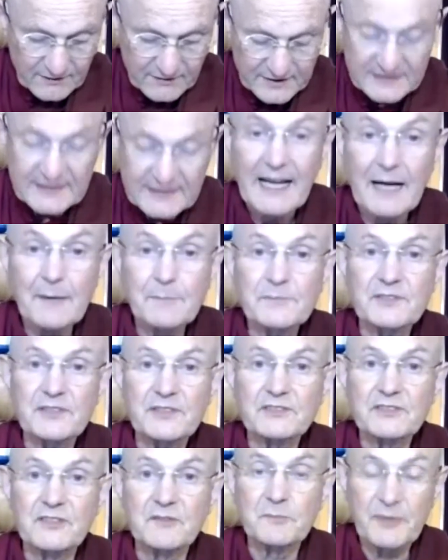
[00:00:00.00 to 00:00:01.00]
love is the
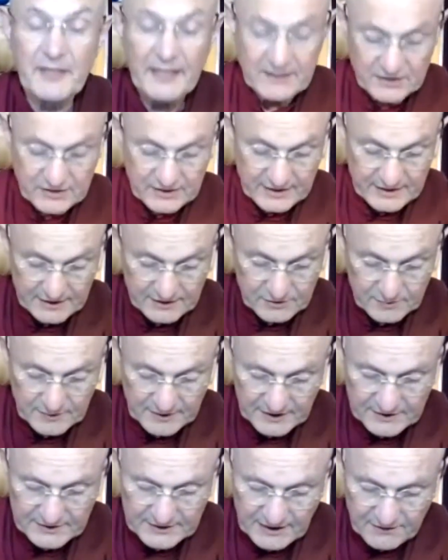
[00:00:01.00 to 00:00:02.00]
absence of prejudice.
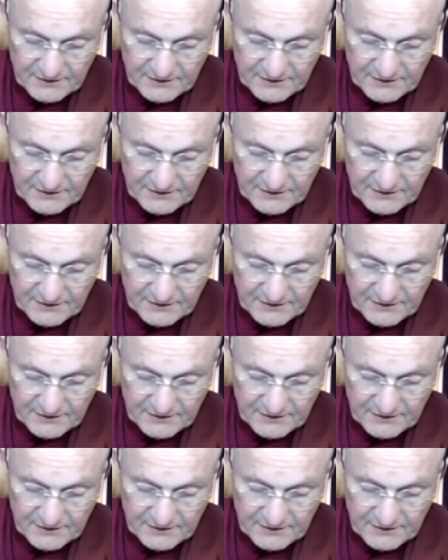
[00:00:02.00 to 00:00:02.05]
Well, it's